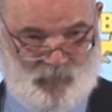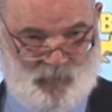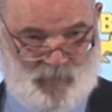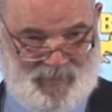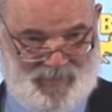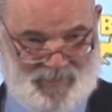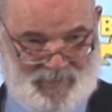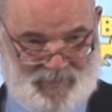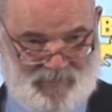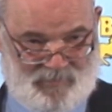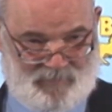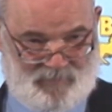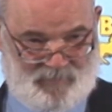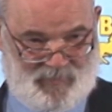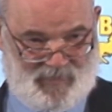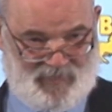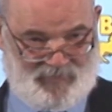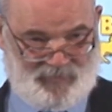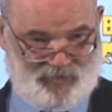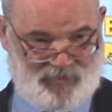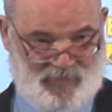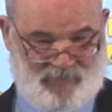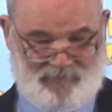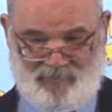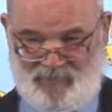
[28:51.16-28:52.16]
wisdom by
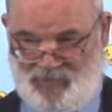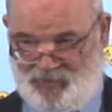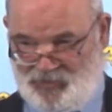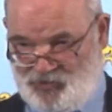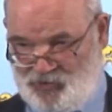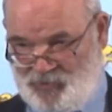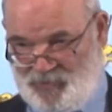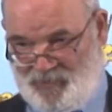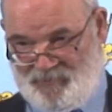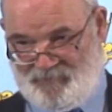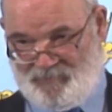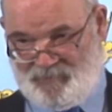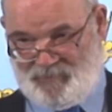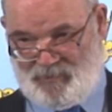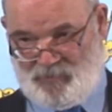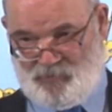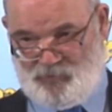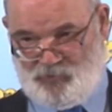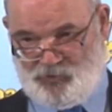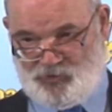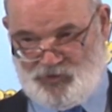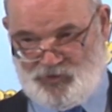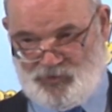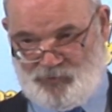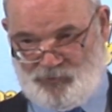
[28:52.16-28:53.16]
generations of
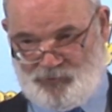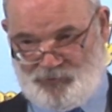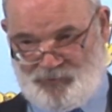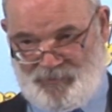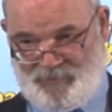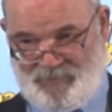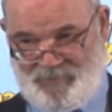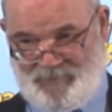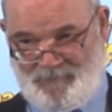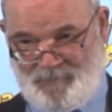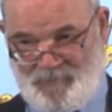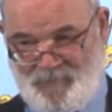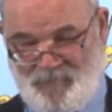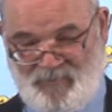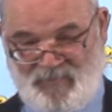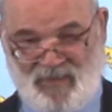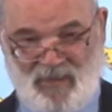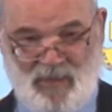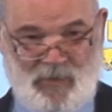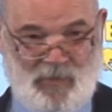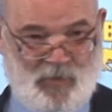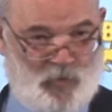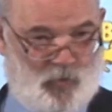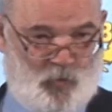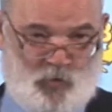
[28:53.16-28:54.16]
school children
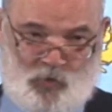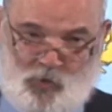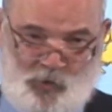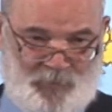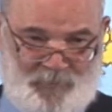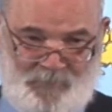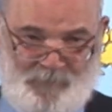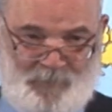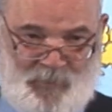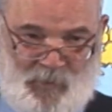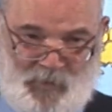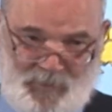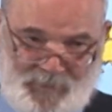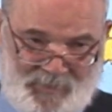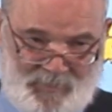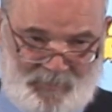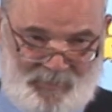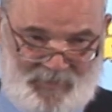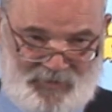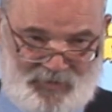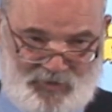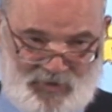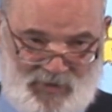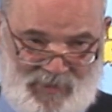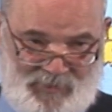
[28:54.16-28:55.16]
who couldn't
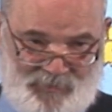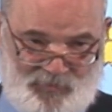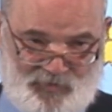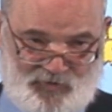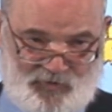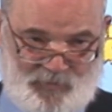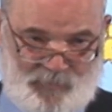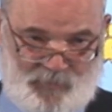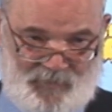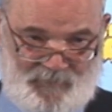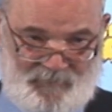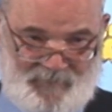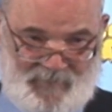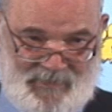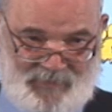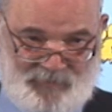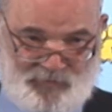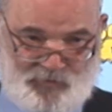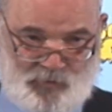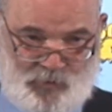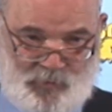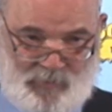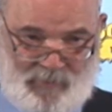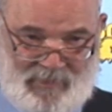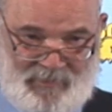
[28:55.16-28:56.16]
possibly challenge them on
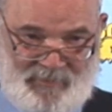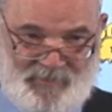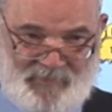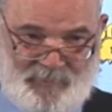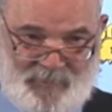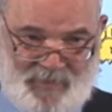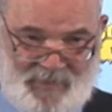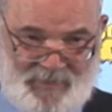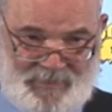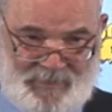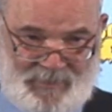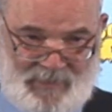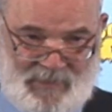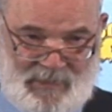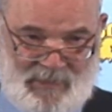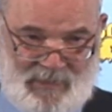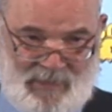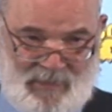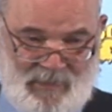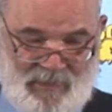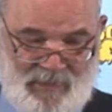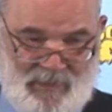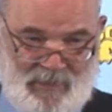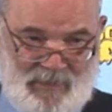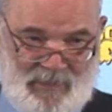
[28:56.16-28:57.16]
factual grounds by saying,
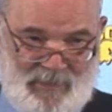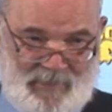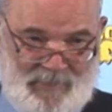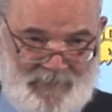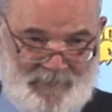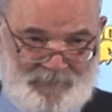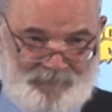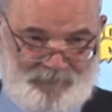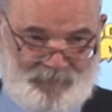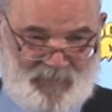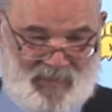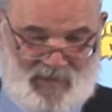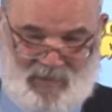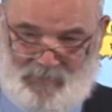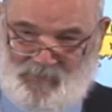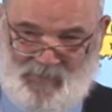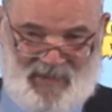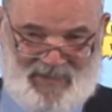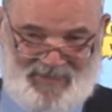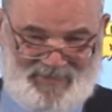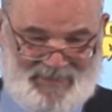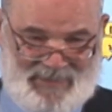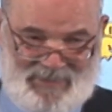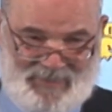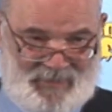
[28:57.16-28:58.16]

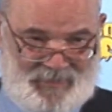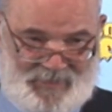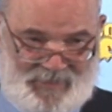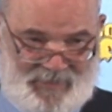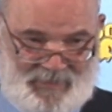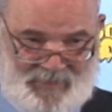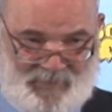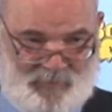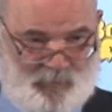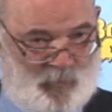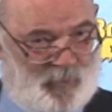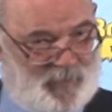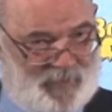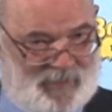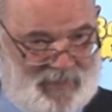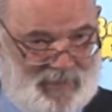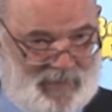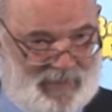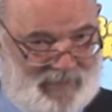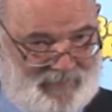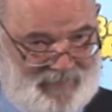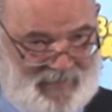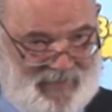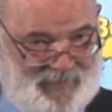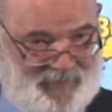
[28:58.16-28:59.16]
my daddy says it wasn't
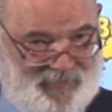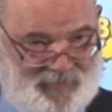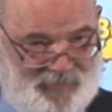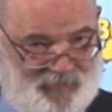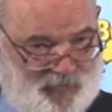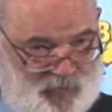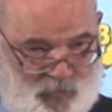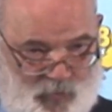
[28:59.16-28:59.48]
like that at